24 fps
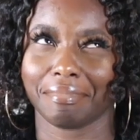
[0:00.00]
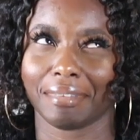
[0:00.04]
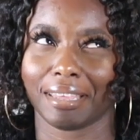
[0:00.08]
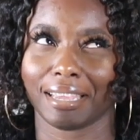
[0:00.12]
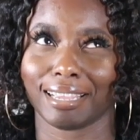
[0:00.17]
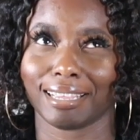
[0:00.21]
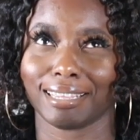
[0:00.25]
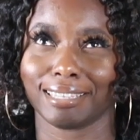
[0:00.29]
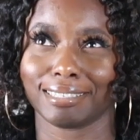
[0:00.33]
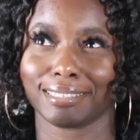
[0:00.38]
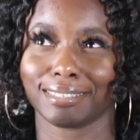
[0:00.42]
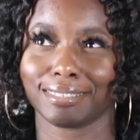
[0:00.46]
I
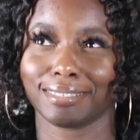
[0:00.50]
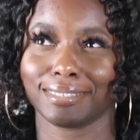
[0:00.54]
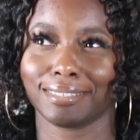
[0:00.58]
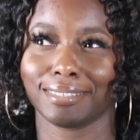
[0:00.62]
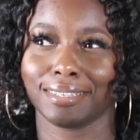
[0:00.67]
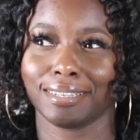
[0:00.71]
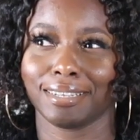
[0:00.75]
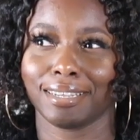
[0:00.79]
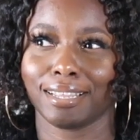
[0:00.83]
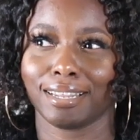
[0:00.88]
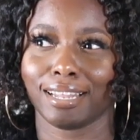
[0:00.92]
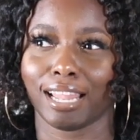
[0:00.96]
guess.
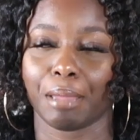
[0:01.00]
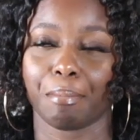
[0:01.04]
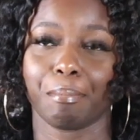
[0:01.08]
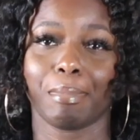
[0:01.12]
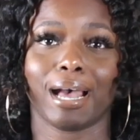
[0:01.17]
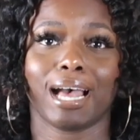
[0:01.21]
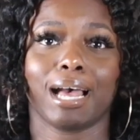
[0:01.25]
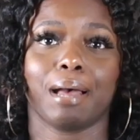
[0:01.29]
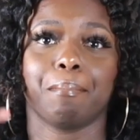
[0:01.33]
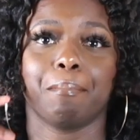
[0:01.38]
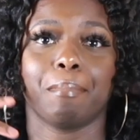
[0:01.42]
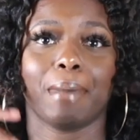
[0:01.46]
Like,
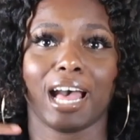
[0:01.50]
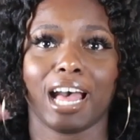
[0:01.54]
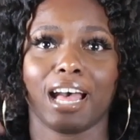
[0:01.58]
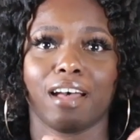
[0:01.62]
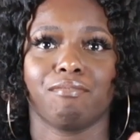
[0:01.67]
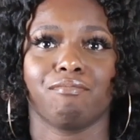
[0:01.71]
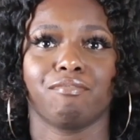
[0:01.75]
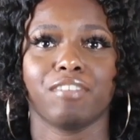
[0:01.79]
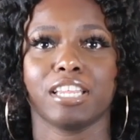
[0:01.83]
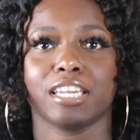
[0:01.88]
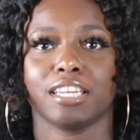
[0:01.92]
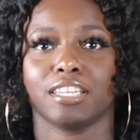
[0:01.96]

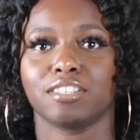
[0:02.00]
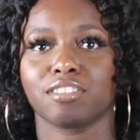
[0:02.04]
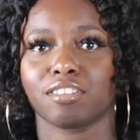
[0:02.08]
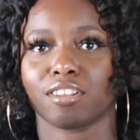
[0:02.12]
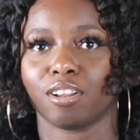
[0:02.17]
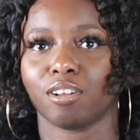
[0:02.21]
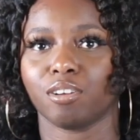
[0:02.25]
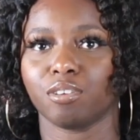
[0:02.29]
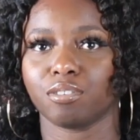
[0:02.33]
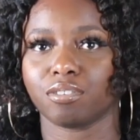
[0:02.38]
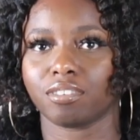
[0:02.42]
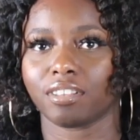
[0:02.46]
buy fitness
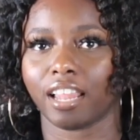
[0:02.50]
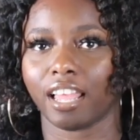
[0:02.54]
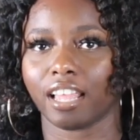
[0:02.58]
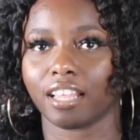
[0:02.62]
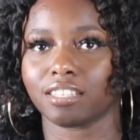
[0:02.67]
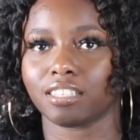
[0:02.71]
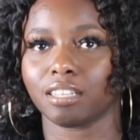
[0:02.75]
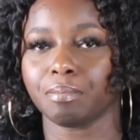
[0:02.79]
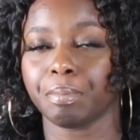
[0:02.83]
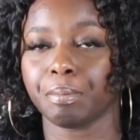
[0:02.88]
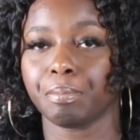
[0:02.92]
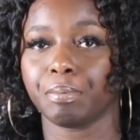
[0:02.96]
clothes.
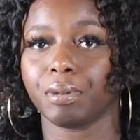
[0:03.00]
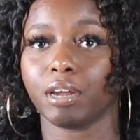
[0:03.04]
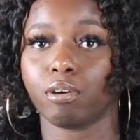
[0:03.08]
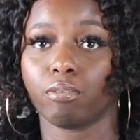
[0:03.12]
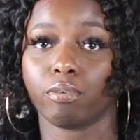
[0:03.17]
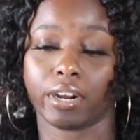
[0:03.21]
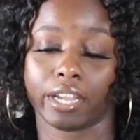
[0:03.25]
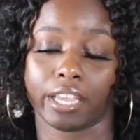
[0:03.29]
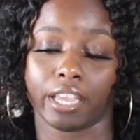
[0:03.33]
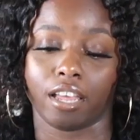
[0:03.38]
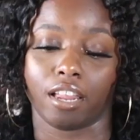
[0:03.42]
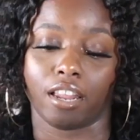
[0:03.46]
Like, some people, they
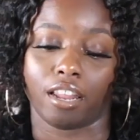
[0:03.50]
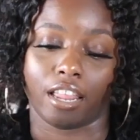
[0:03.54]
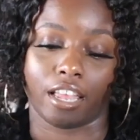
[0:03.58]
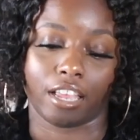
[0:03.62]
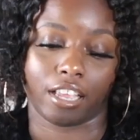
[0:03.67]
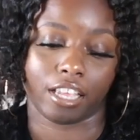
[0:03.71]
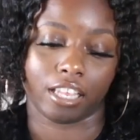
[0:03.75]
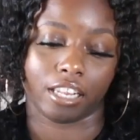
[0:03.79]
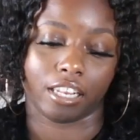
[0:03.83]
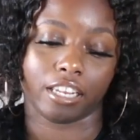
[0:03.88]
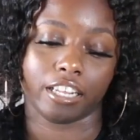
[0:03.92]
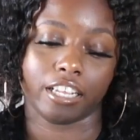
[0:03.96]
work out
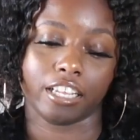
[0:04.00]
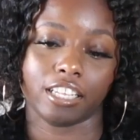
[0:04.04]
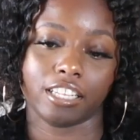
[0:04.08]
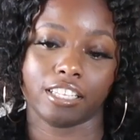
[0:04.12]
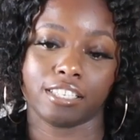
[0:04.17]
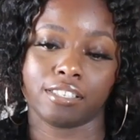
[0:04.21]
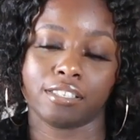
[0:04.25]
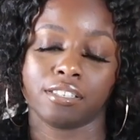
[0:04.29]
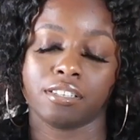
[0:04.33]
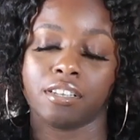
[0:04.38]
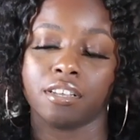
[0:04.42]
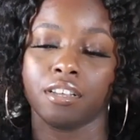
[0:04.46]
like in
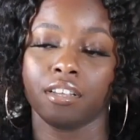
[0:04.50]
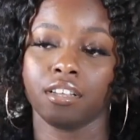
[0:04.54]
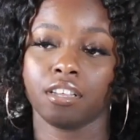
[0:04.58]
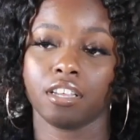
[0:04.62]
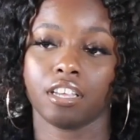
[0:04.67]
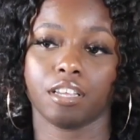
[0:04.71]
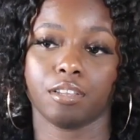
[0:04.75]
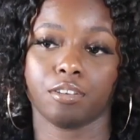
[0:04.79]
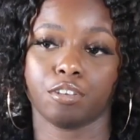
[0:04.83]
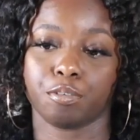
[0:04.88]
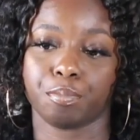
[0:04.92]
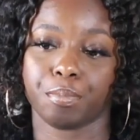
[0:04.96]
this
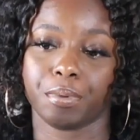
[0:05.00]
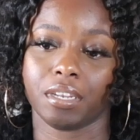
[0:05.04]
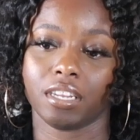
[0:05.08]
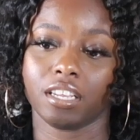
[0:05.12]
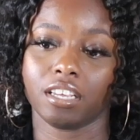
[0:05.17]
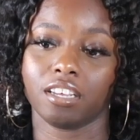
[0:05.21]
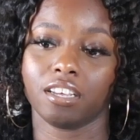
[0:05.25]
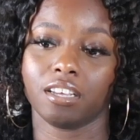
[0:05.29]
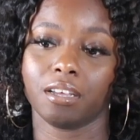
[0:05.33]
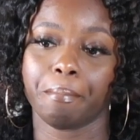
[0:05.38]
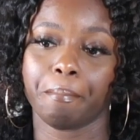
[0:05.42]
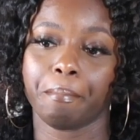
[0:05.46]
and just be
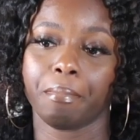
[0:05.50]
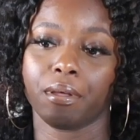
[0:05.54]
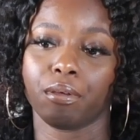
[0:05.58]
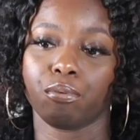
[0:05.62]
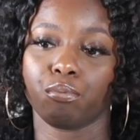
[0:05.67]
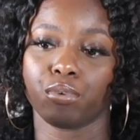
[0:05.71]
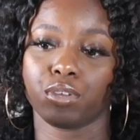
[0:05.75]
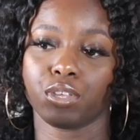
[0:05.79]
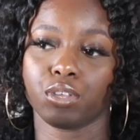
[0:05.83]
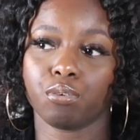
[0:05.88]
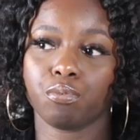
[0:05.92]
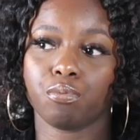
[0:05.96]
done,
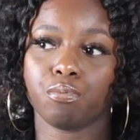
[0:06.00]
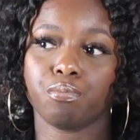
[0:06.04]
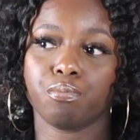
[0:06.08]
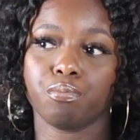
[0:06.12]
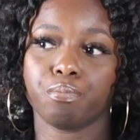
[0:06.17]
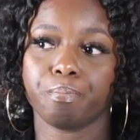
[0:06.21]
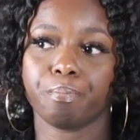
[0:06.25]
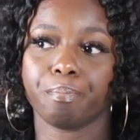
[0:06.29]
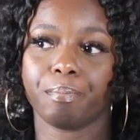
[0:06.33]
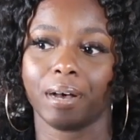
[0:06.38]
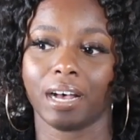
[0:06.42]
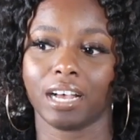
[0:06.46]
but when you
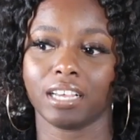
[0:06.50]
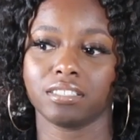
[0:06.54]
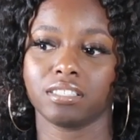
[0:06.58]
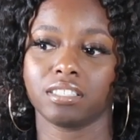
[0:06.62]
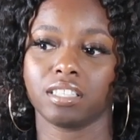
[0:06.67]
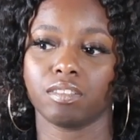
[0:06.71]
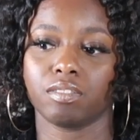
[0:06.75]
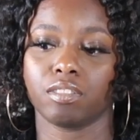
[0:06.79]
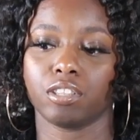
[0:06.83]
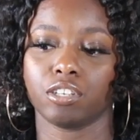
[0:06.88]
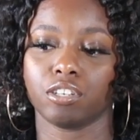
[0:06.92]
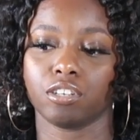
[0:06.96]
buy
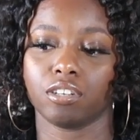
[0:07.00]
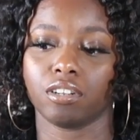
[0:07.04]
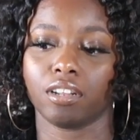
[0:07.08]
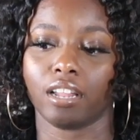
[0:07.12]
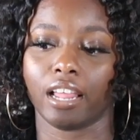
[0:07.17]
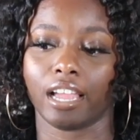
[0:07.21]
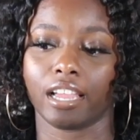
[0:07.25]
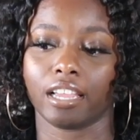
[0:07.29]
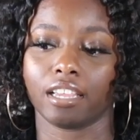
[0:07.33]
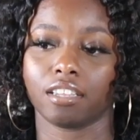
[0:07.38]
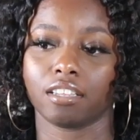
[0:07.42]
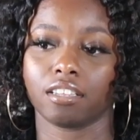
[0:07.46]
stuff that
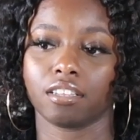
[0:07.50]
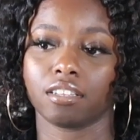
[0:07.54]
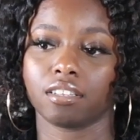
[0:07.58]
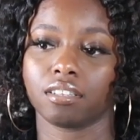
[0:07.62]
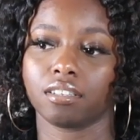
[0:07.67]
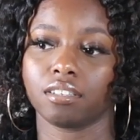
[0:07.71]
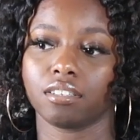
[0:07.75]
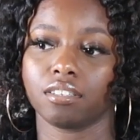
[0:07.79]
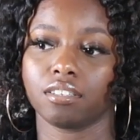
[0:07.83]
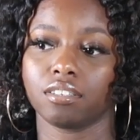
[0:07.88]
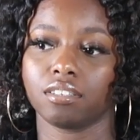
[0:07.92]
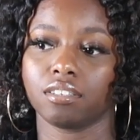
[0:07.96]
like
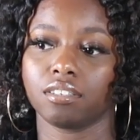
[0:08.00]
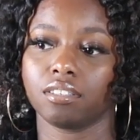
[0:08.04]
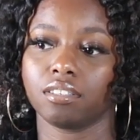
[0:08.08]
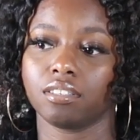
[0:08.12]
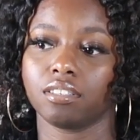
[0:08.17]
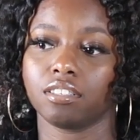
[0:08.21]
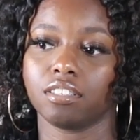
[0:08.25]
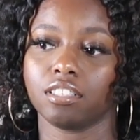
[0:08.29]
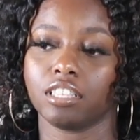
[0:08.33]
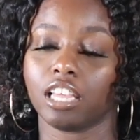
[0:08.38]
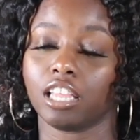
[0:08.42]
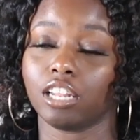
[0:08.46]

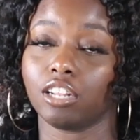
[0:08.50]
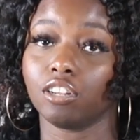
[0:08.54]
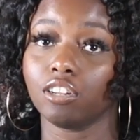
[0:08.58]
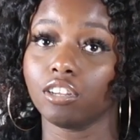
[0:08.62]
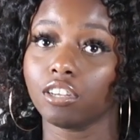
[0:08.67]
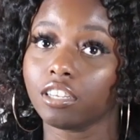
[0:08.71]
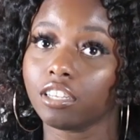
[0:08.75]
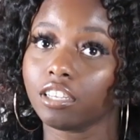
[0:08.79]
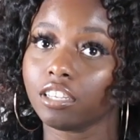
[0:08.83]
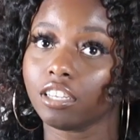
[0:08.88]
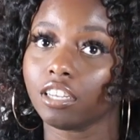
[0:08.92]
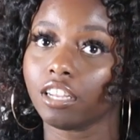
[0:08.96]
that
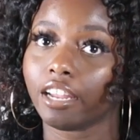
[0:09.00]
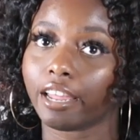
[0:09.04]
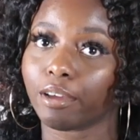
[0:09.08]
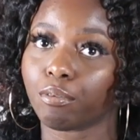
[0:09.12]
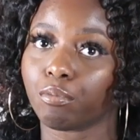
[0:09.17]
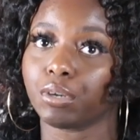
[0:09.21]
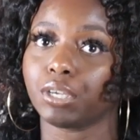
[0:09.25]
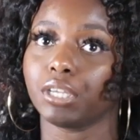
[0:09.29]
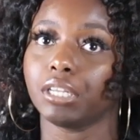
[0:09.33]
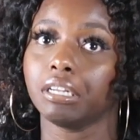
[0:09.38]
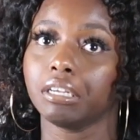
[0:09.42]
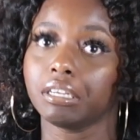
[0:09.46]
look good,
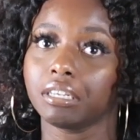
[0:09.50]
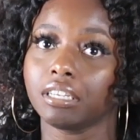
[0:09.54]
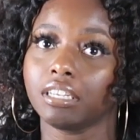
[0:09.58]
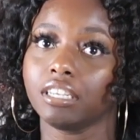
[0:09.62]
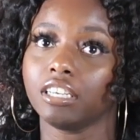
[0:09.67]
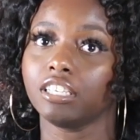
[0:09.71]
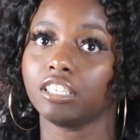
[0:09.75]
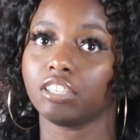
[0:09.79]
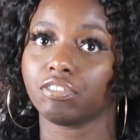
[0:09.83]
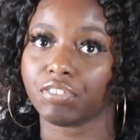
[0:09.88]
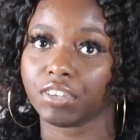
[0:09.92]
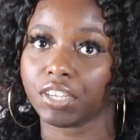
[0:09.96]
like when you look
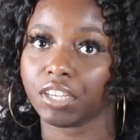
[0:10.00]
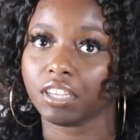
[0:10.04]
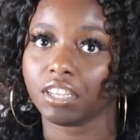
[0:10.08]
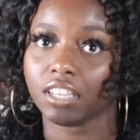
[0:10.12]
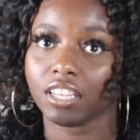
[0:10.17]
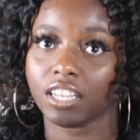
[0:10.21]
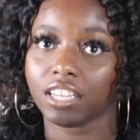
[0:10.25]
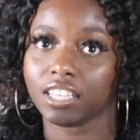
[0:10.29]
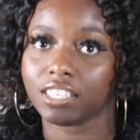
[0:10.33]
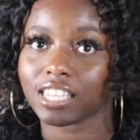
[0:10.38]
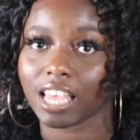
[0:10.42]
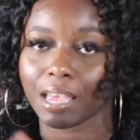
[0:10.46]
good, you feel
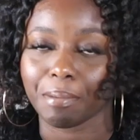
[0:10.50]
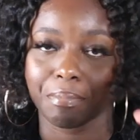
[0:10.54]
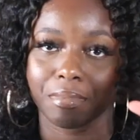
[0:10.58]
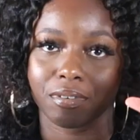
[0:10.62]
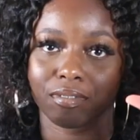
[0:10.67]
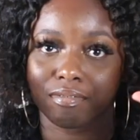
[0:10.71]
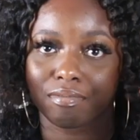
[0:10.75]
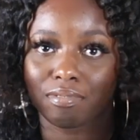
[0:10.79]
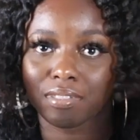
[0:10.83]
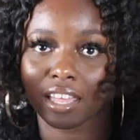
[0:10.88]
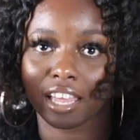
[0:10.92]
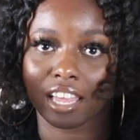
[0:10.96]
good type
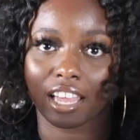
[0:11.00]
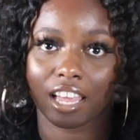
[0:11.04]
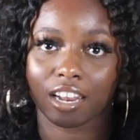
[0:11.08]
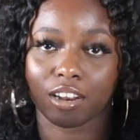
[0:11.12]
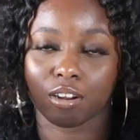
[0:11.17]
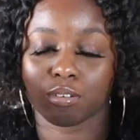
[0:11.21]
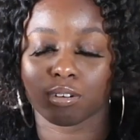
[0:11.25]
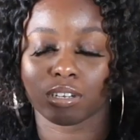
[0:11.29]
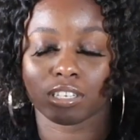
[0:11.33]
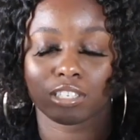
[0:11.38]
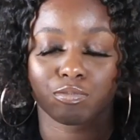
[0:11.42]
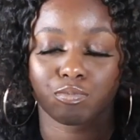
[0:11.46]
of thing. I
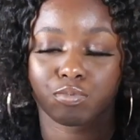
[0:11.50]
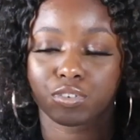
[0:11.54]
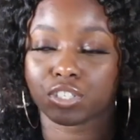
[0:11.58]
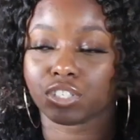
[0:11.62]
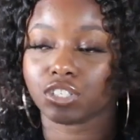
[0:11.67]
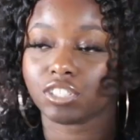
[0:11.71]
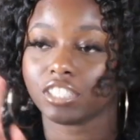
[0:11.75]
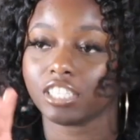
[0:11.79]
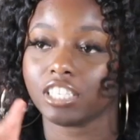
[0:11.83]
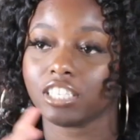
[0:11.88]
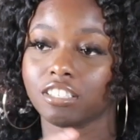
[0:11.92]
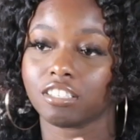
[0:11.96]
know this is
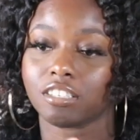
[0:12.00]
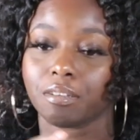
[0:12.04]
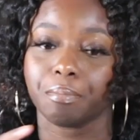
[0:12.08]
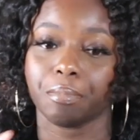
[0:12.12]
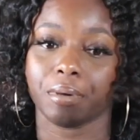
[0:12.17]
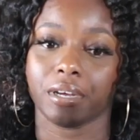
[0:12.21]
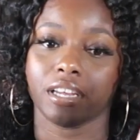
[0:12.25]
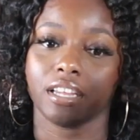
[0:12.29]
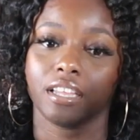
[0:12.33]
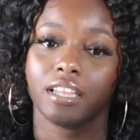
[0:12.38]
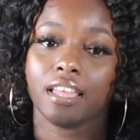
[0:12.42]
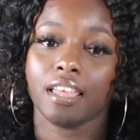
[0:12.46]
real cheesy,
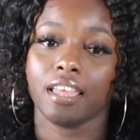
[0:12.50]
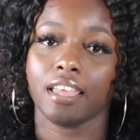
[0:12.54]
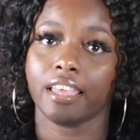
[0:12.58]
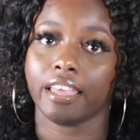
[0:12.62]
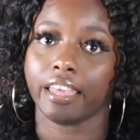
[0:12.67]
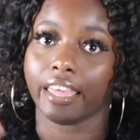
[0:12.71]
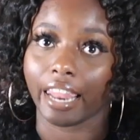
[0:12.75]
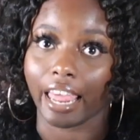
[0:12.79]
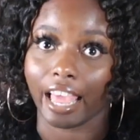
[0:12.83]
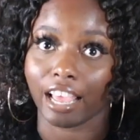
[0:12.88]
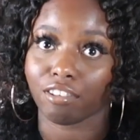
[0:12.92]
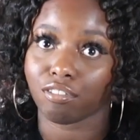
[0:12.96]
but
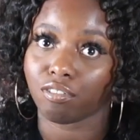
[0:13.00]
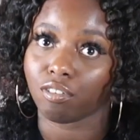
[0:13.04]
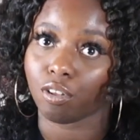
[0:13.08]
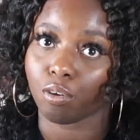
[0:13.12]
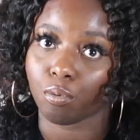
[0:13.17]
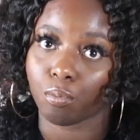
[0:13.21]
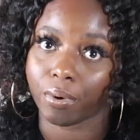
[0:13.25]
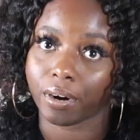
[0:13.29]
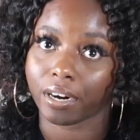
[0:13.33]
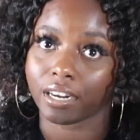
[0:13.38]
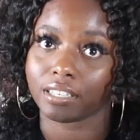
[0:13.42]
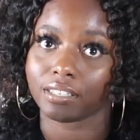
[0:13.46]
it
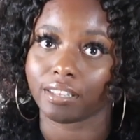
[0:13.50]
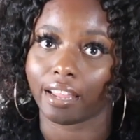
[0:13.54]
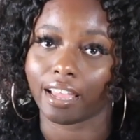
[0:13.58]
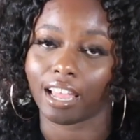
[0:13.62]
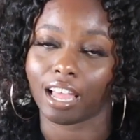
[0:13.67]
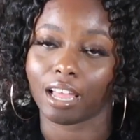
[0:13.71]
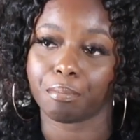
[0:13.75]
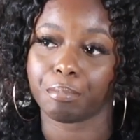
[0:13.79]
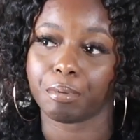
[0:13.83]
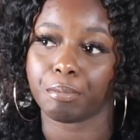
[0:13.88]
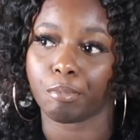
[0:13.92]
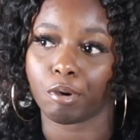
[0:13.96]
actually works. Like,
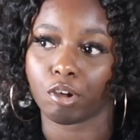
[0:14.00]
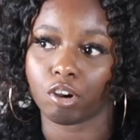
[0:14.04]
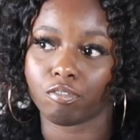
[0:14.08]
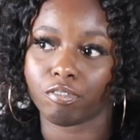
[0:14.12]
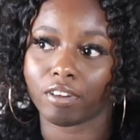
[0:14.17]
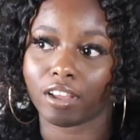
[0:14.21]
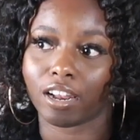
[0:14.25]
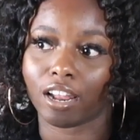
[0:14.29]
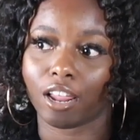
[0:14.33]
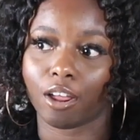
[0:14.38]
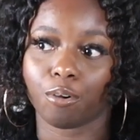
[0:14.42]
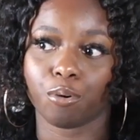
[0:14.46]
I'd be
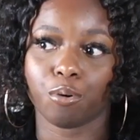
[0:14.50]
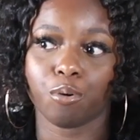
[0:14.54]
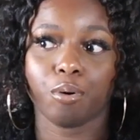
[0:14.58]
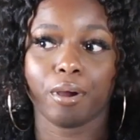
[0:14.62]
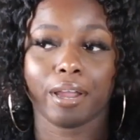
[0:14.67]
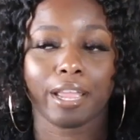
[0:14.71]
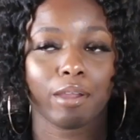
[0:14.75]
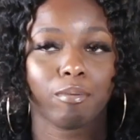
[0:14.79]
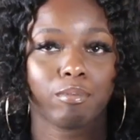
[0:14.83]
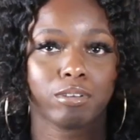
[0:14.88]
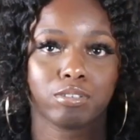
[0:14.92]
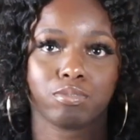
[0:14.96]
motivated, like, oh,
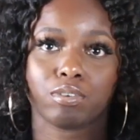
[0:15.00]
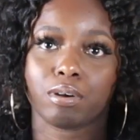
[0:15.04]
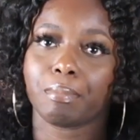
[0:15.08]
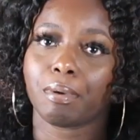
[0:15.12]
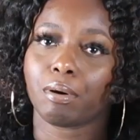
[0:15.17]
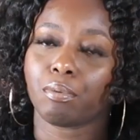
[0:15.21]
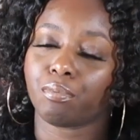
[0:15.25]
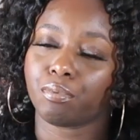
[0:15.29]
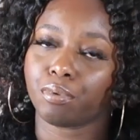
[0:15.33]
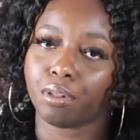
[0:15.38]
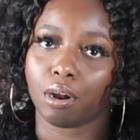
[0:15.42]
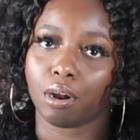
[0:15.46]
I can't wait to wear my